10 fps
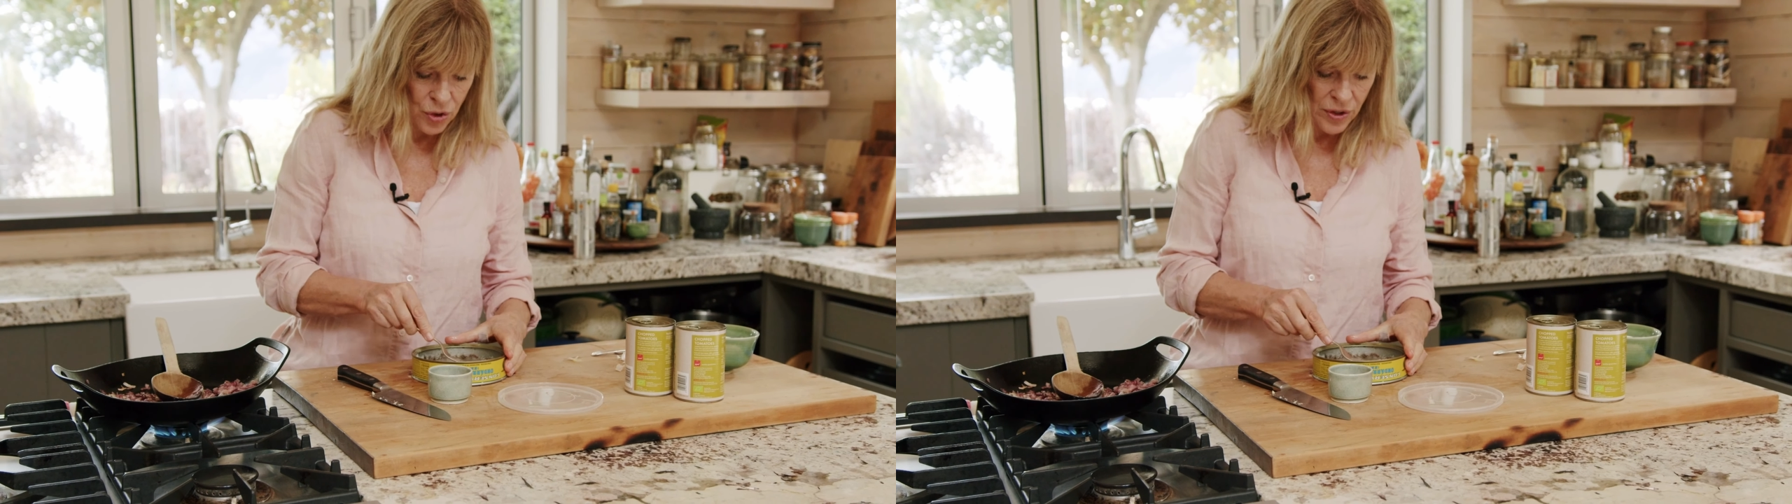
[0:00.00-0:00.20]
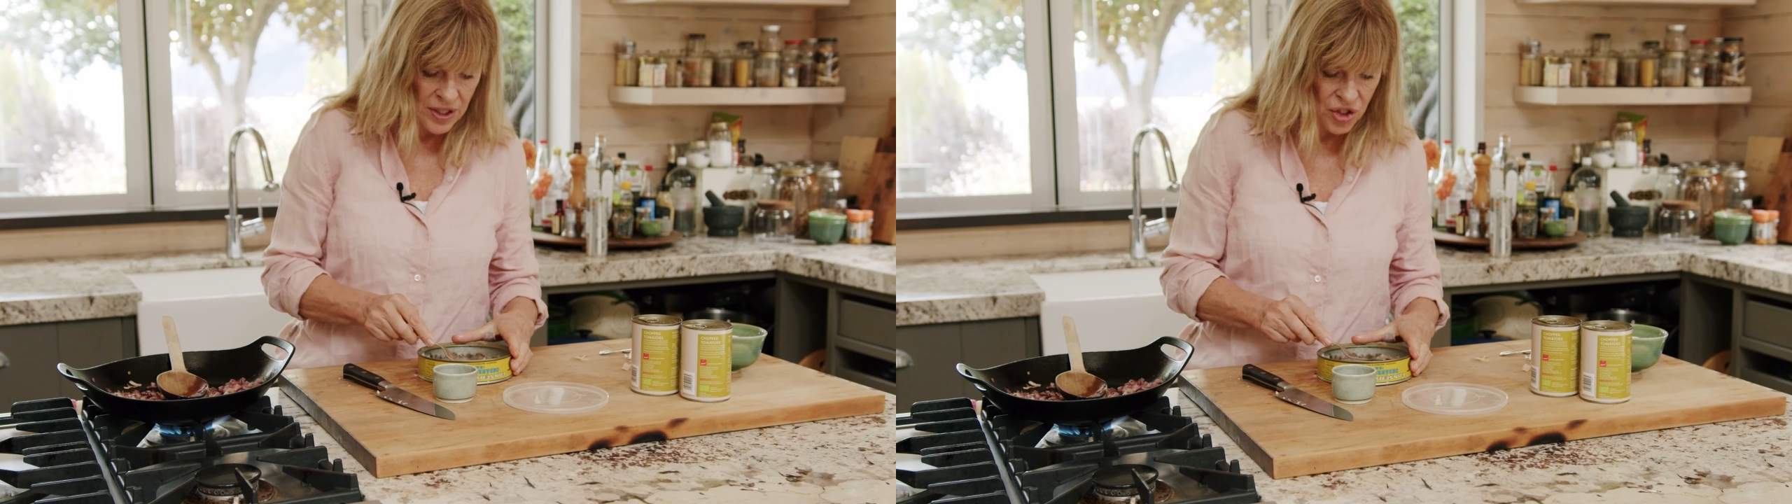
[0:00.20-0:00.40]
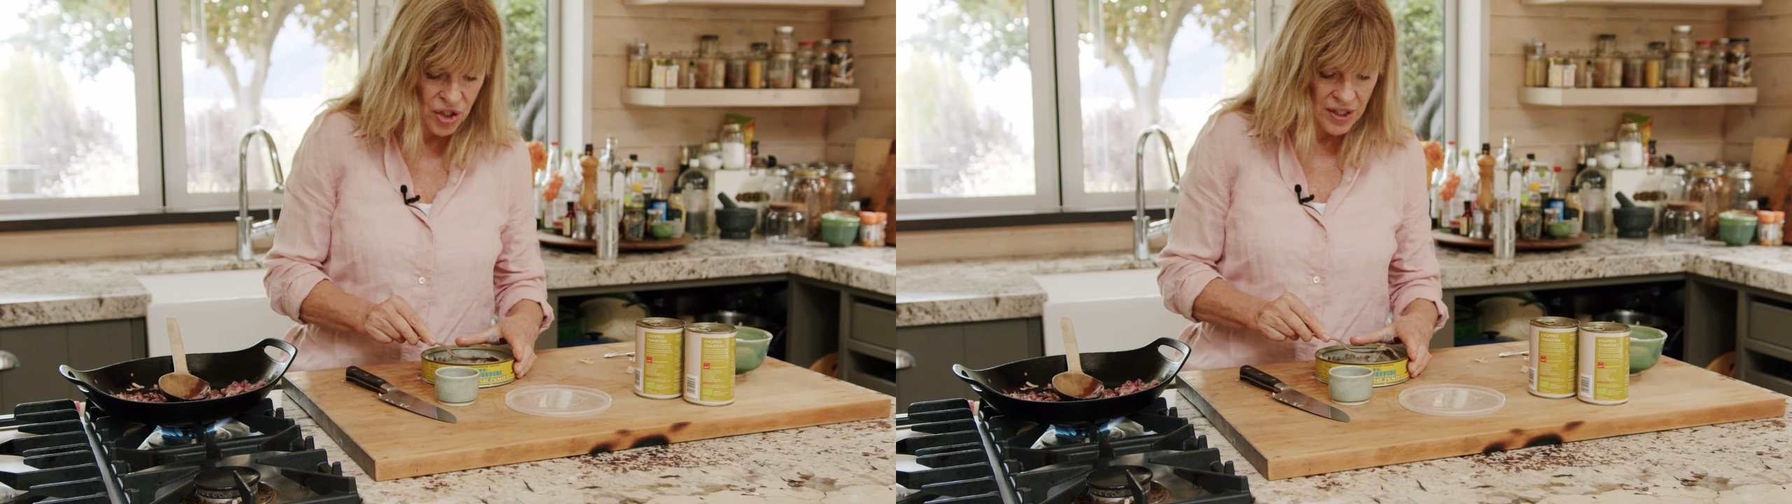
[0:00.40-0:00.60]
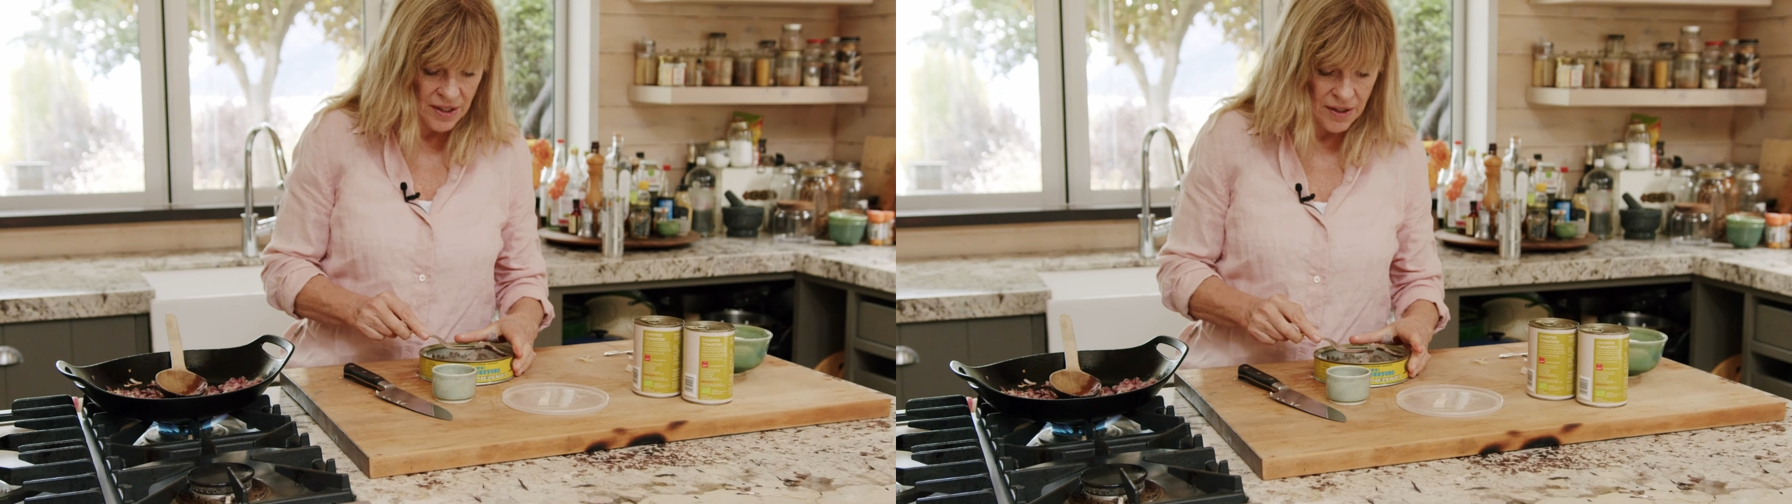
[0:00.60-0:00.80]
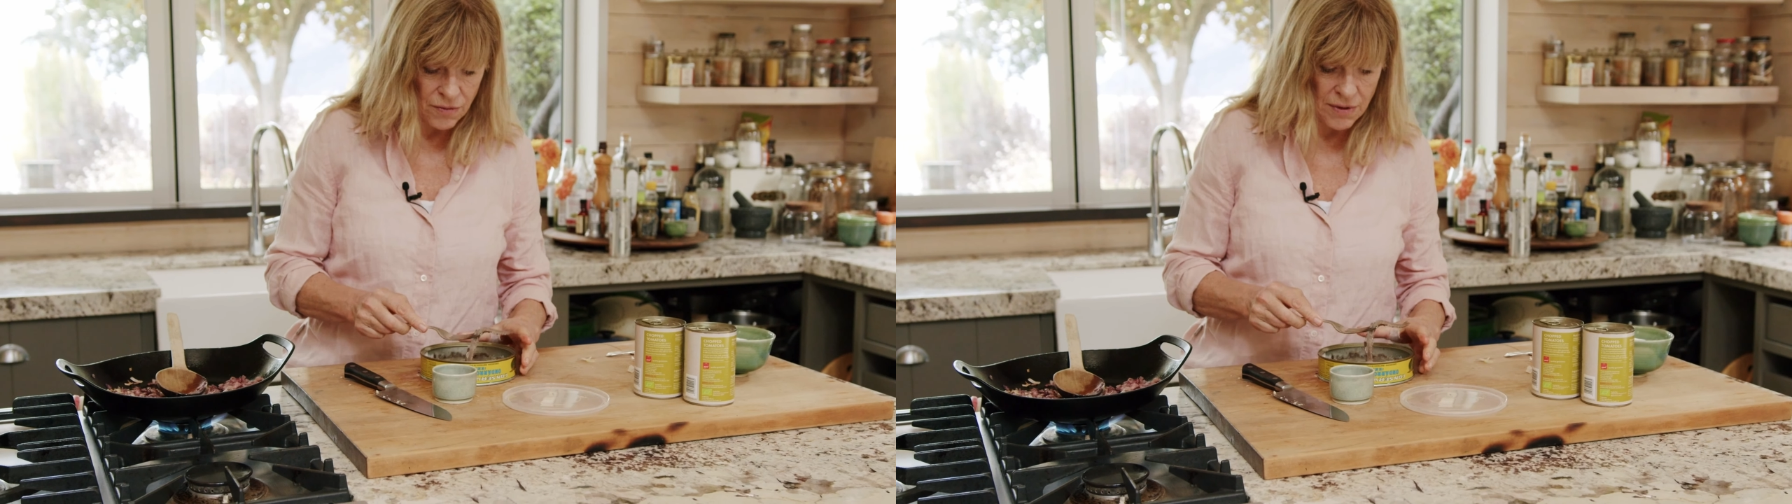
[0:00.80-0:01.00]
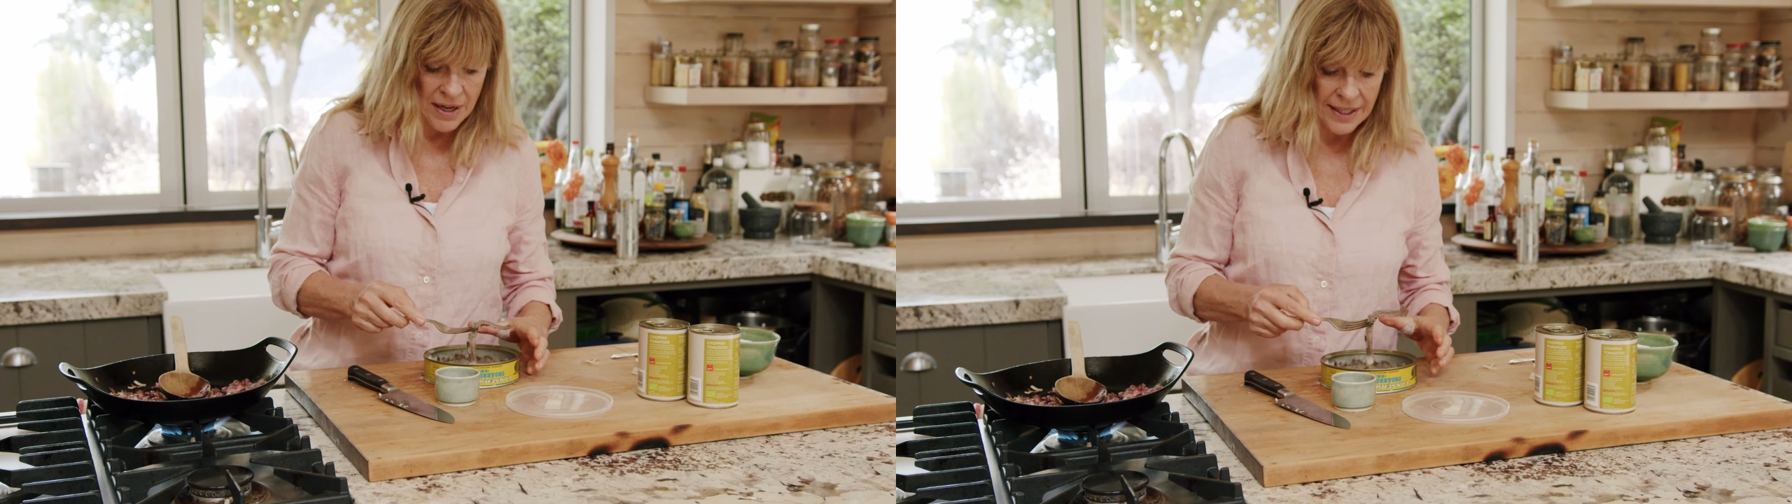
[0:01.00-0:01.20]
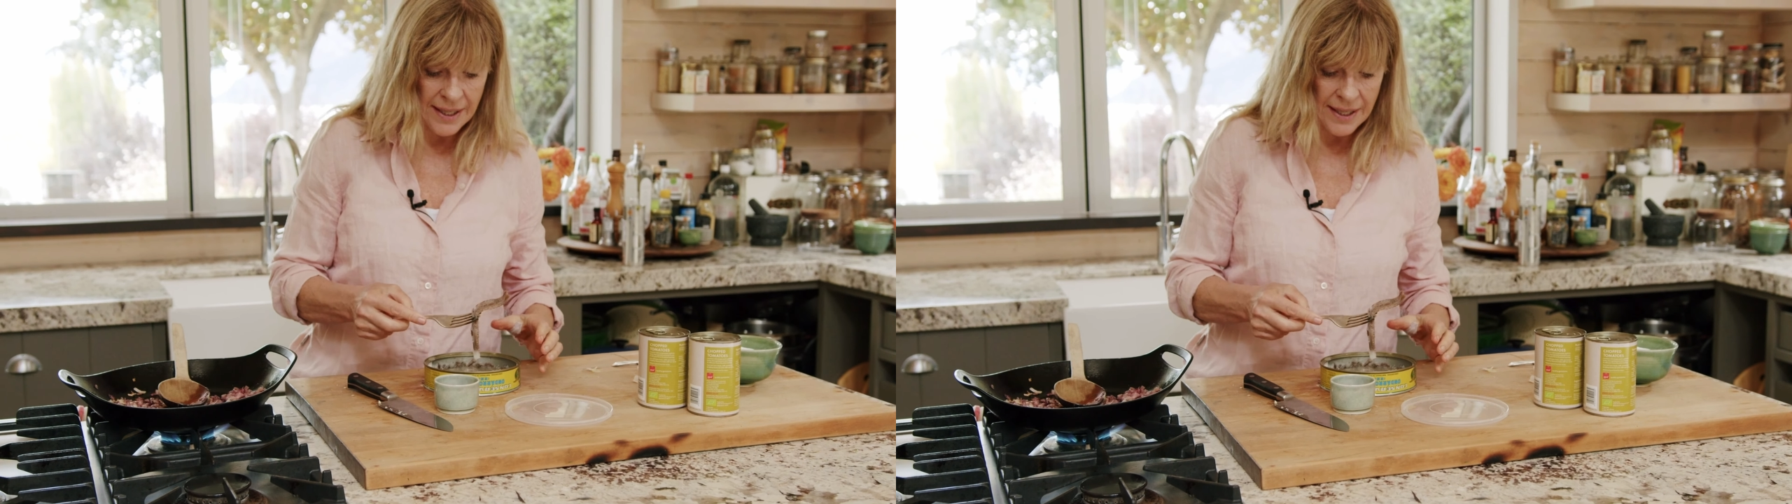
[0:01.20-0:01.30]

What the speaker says: So these are just really